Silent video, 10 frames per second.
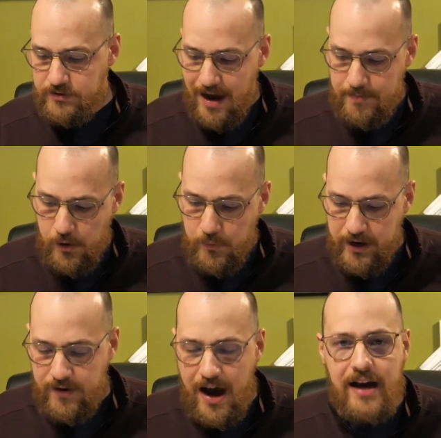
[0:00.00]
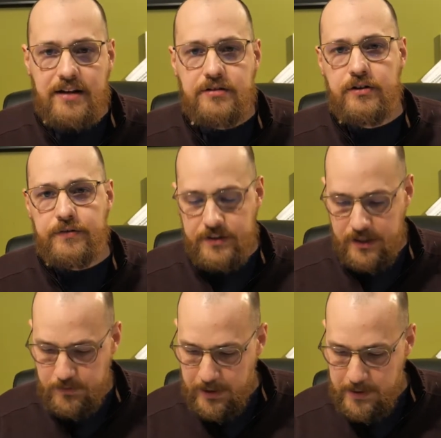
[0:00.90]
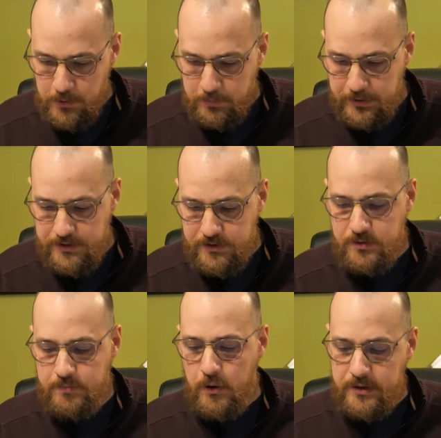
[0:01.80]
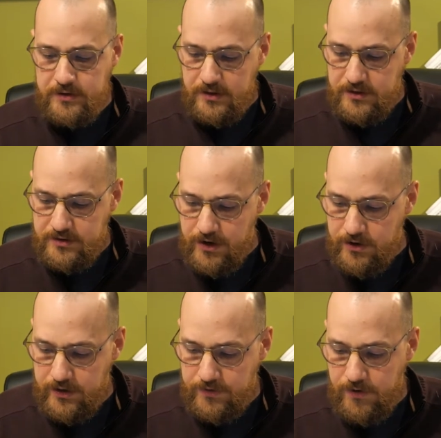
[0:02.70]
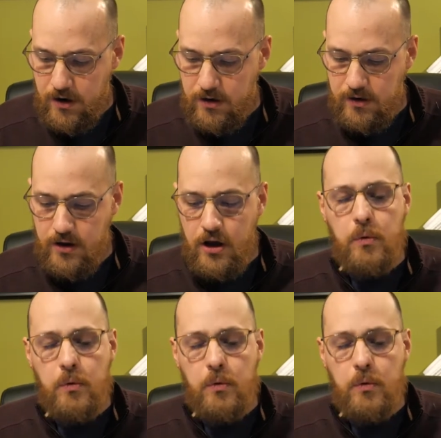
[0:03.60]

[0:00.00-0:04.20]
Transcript: not by way of eye service as people pleasers, but with sincerity of heart.